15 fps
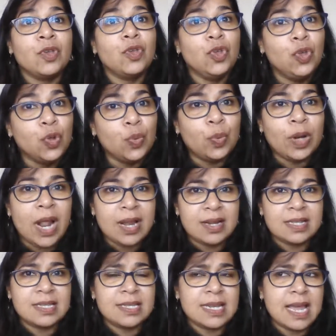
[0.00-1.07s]
you would
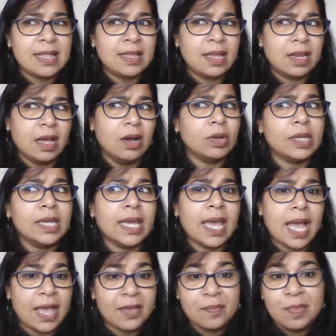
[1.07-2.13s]
understand that, okay,
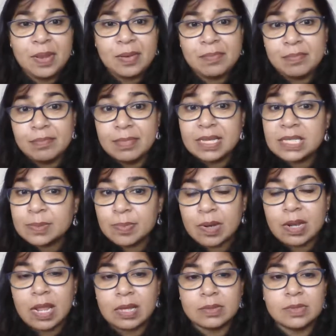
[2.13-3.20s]
I've been
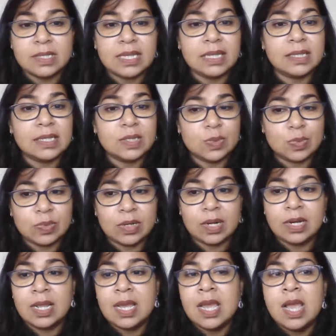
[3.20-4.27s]
mispronouncing this
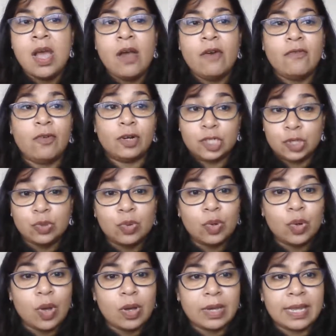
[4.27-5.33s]
word for too
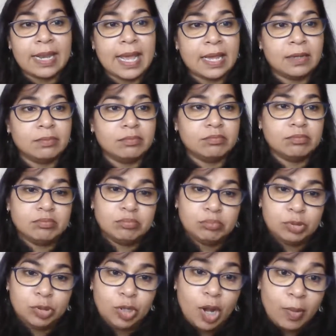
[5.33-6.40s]
long and I
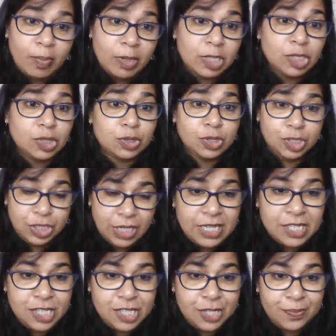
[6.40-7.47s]
probably should
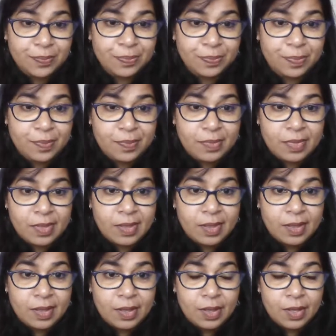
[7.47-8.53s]
change.
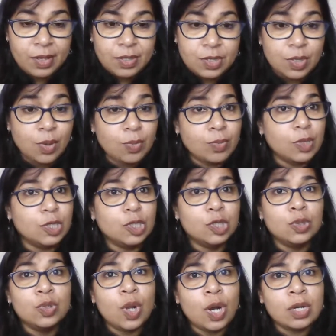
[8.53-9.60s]
So
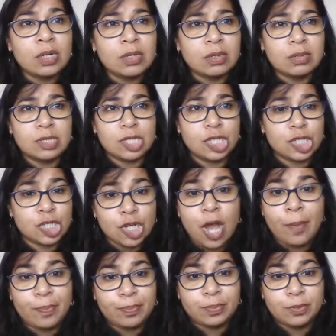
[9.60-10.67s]
do not
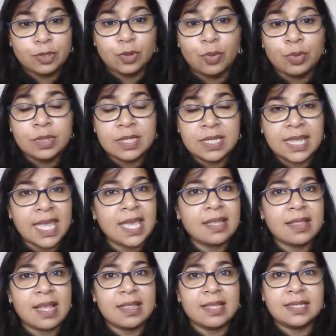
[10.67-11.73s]
stop. Don't
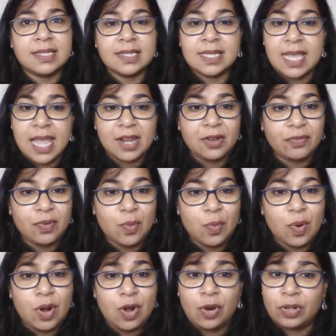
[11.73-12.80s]
think that this is the end of the
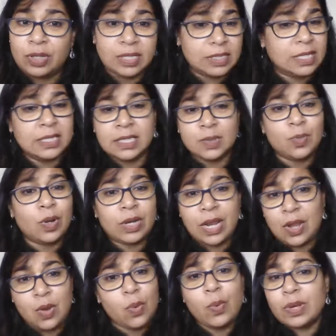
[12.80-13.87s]
world or this is what
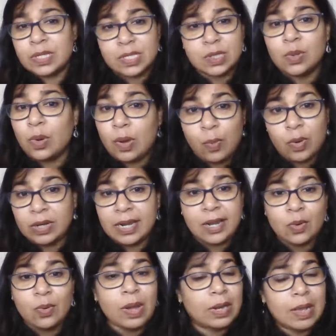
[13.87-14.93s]
I know is no what I
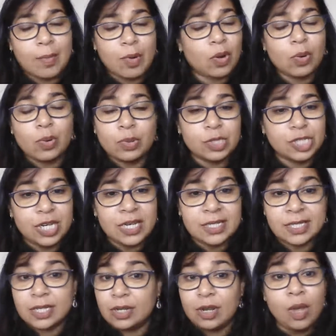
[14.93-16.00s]
know and I'm not going to
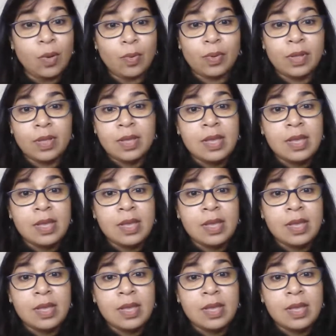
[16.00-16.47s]
change it. No,